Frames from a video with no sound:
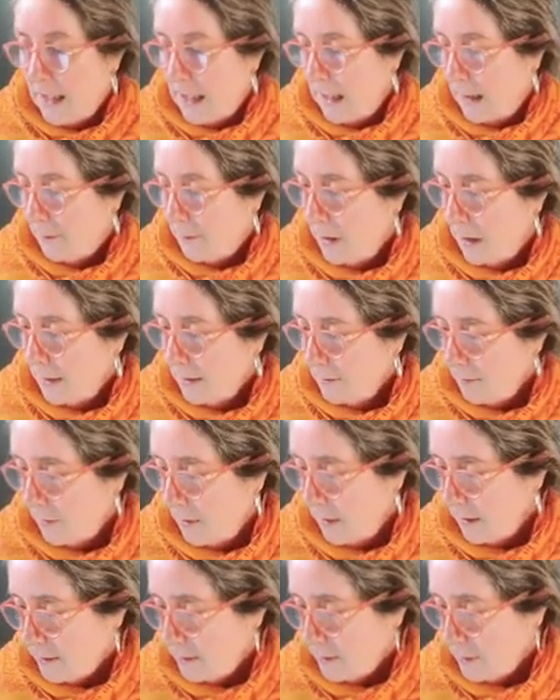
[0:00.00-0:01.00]
I
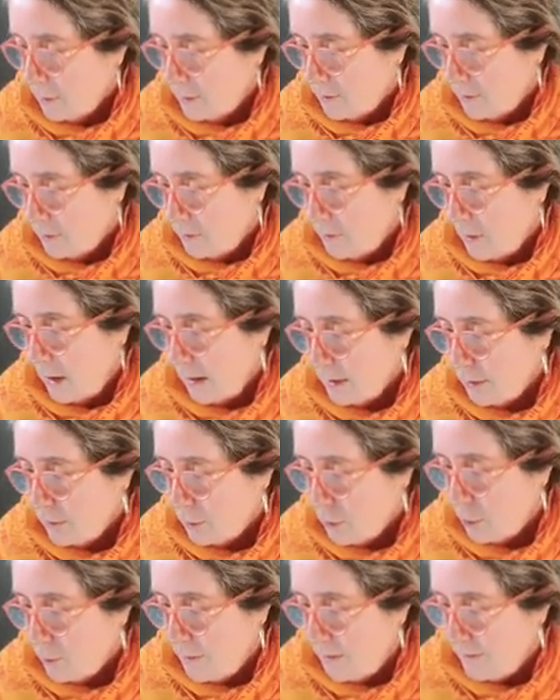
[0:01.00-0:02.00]
could
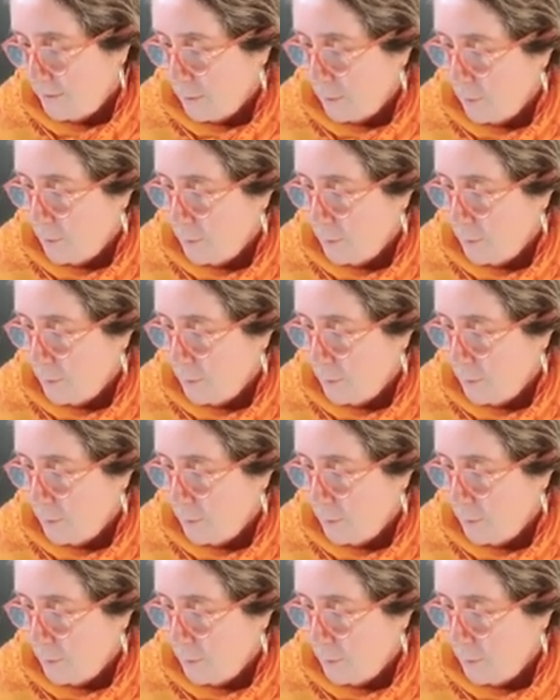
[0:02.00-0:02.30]
call myself a